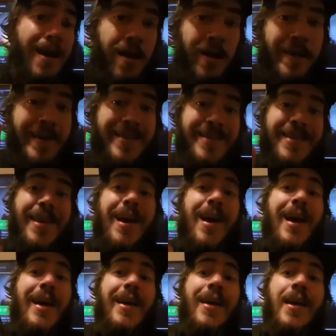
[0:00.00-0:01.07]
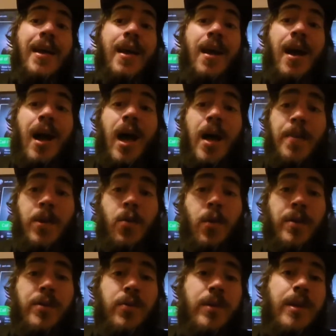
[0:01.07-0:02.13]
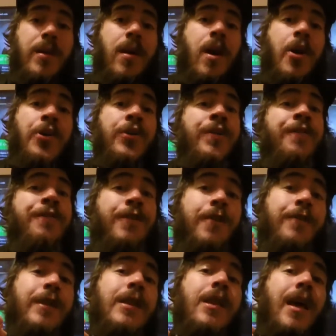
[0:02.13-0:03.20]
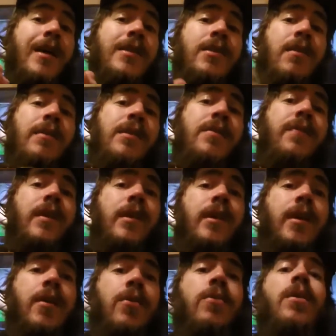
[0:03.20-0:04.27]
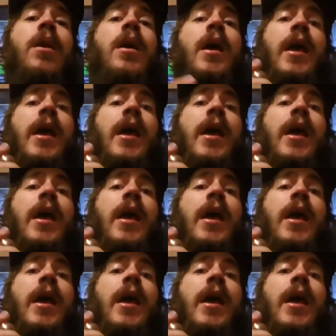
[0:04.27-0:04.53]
on this guy, I'm going to need 150 likes on this video,